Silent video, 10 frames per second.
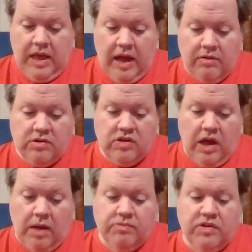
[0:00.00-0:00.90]
Howard
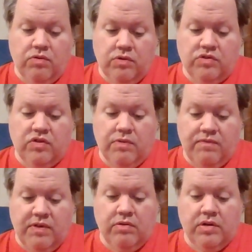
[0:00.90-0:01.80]
Thompson was the
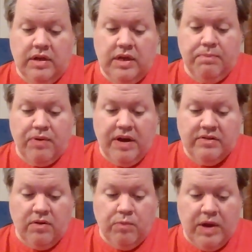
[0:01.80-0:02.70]
reviewer. He praised the